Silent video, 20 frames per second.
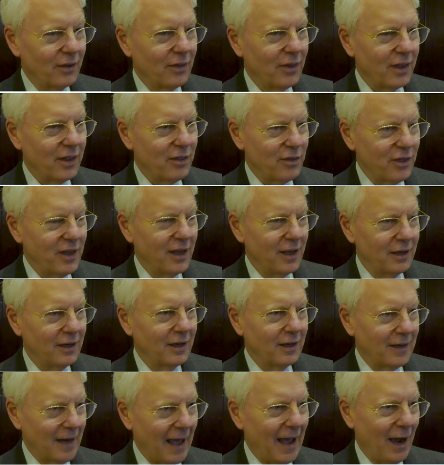the
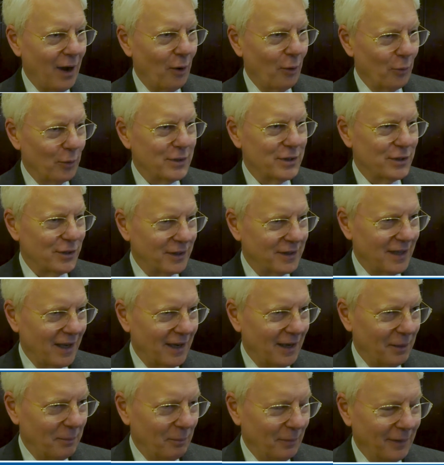then now was the
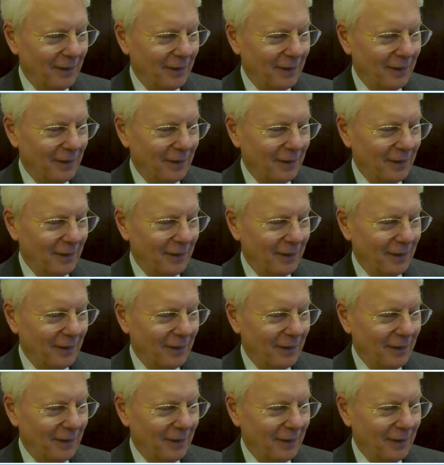time.